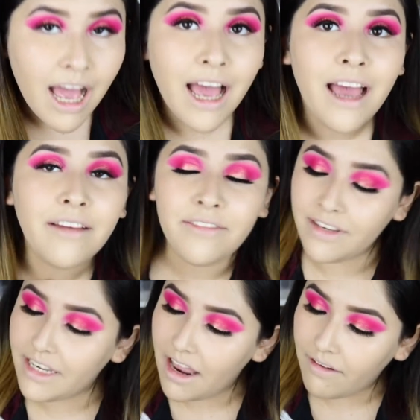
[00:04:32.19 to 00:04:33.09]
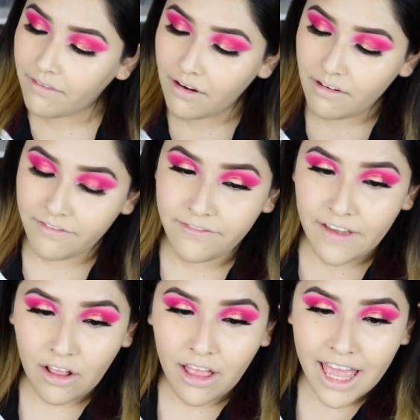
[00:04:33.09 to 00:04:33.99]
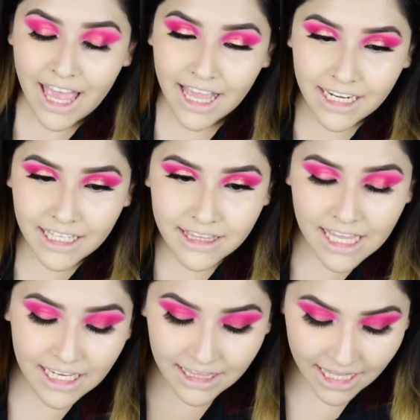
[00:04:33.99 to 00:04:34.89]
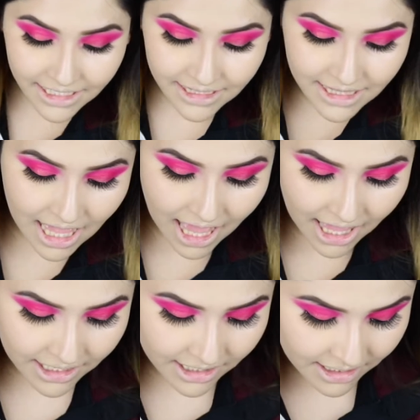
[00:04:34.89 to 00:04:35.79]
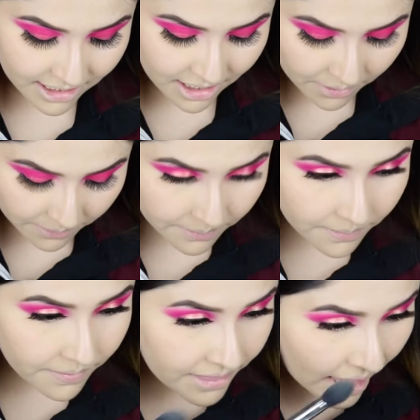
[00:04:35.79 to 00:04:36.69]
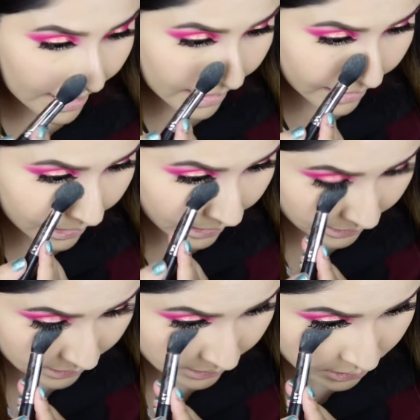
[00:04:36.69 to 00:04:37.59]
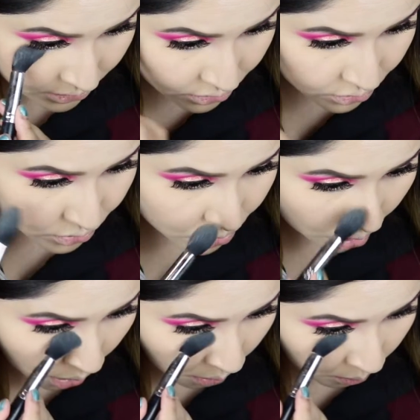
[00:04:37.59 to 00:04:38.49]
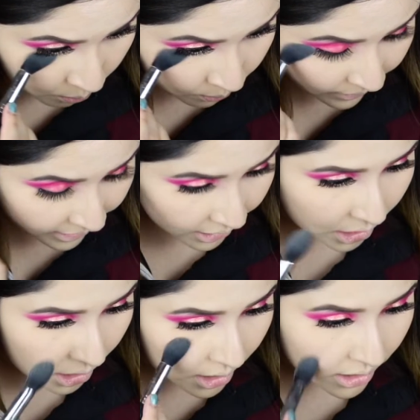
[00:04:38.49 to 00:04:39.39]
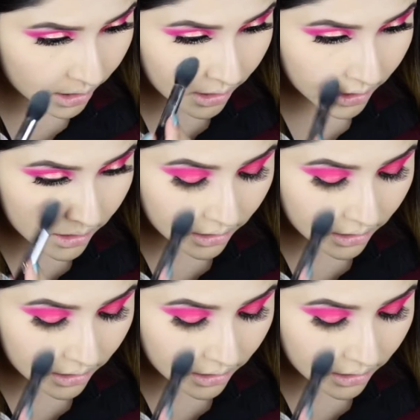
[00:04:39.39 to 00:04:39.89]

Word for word: I have never felt anything like that. That is so weird.